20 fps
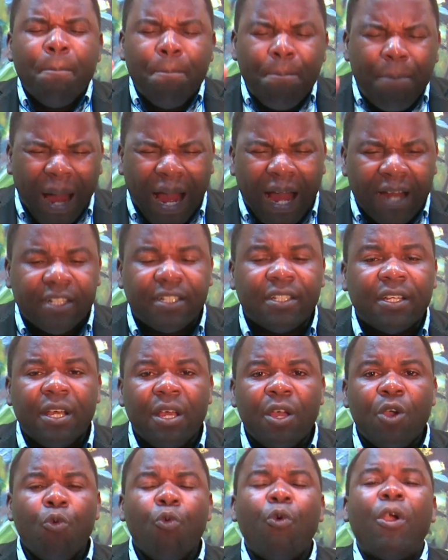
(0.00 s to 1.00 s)
bad,
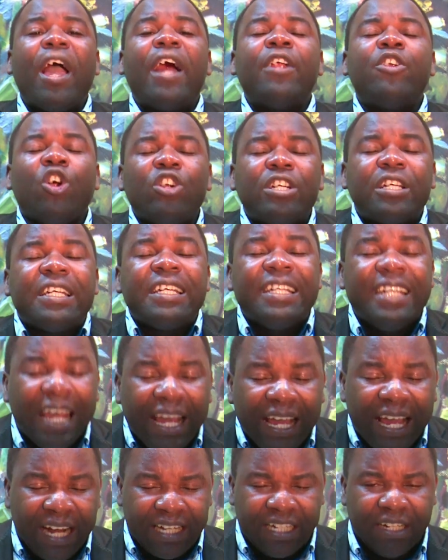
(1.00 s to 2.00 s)
were not
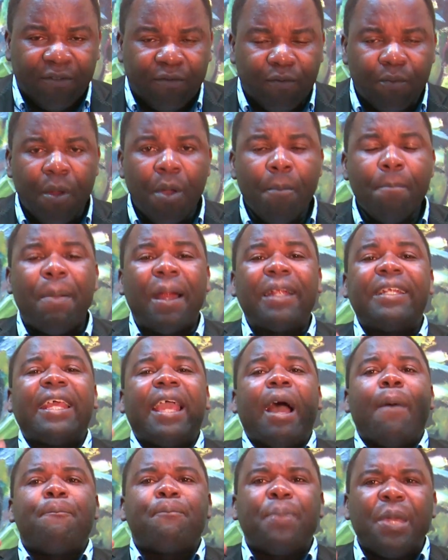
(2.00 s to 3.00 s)
negative, but
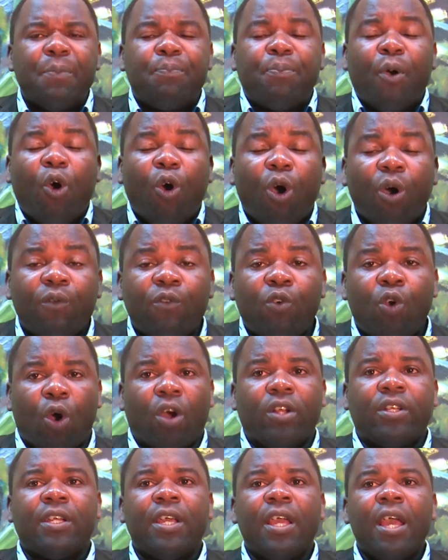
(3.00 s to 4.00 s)
they are people of
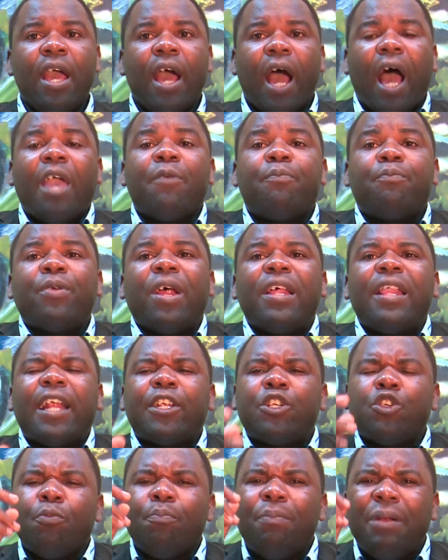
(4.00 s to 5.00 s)
God. I pray
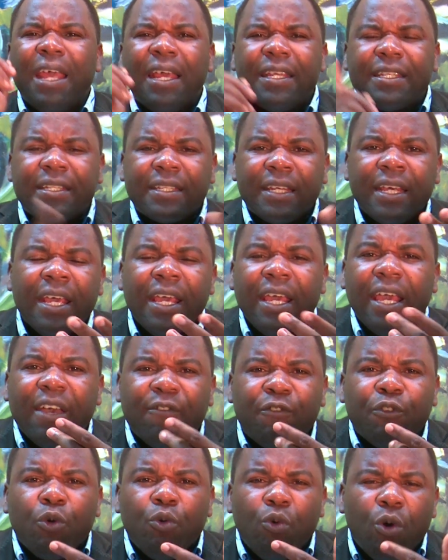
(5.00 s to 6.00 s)
that you bless
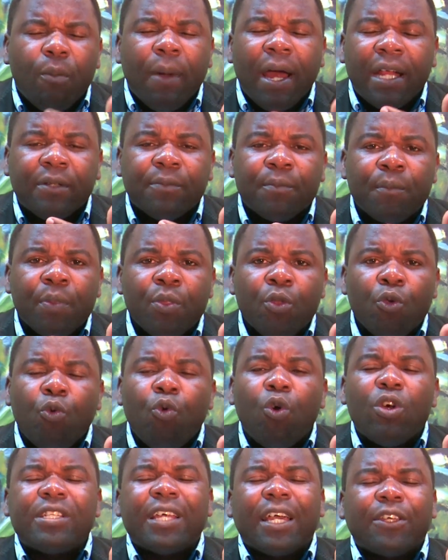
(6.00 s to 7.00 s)
every woman
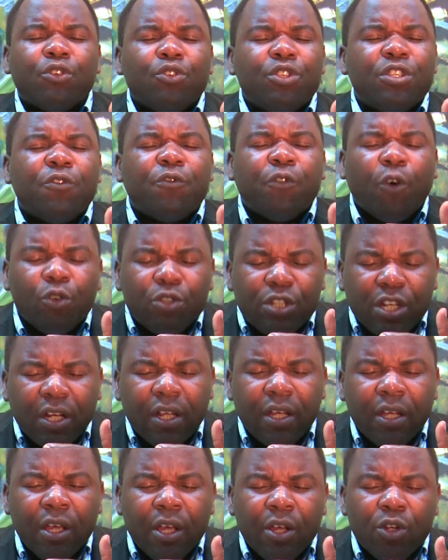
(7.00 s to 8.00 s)
who was accused
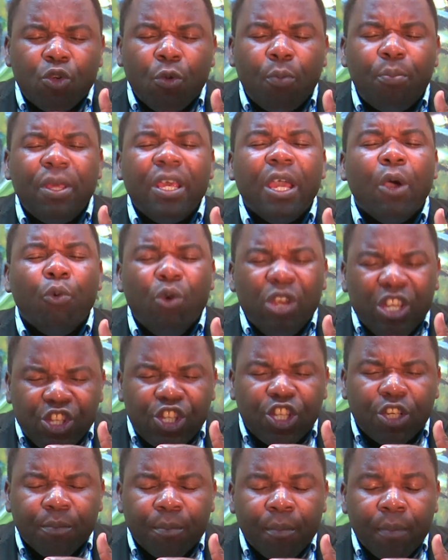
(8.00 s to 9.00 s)
falsely to be a
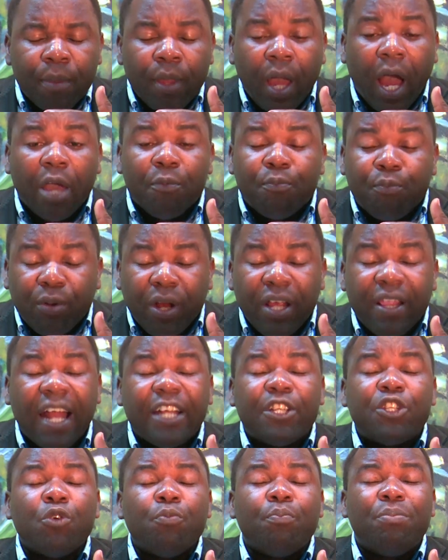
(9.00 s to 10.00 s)
witch I pray
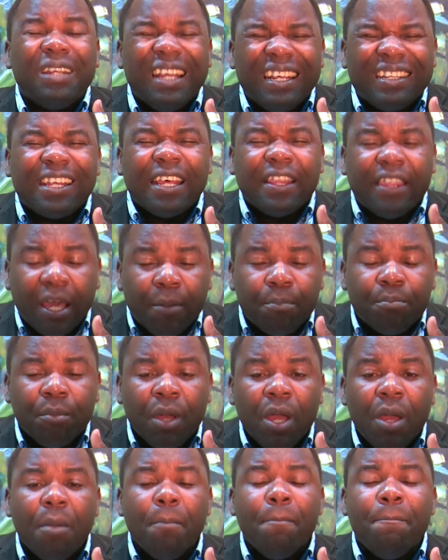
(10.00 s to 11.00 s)
that you bless them,
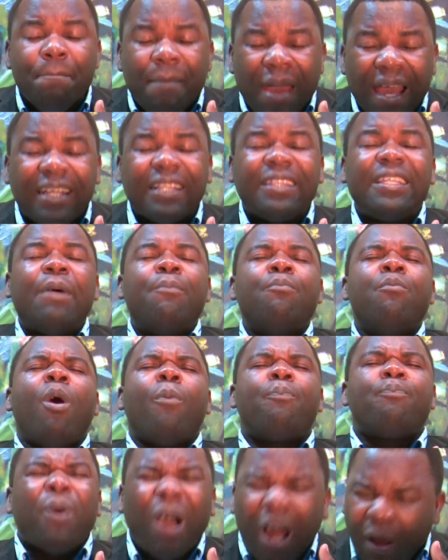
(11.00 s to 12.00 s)
make them
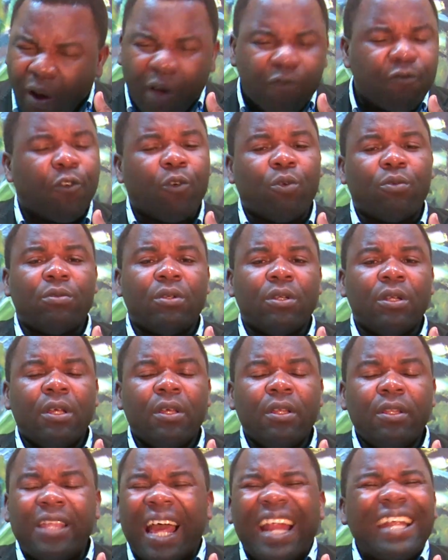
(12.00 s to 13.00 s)
more powerful
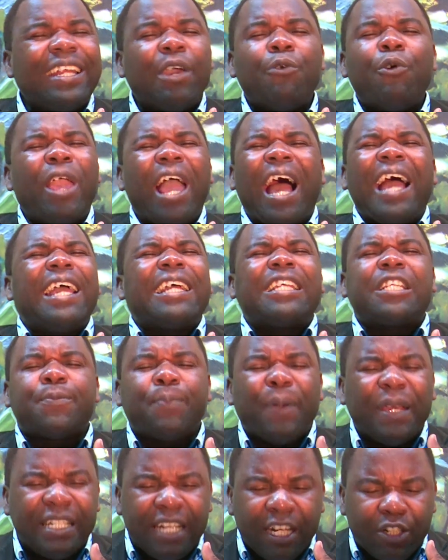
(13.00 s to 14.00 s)
than they were
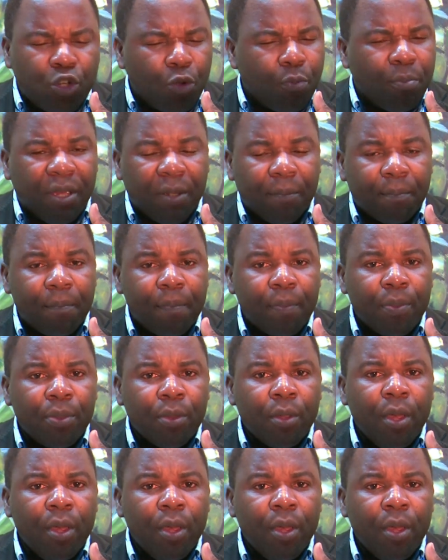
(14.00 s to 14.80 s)
expected to be.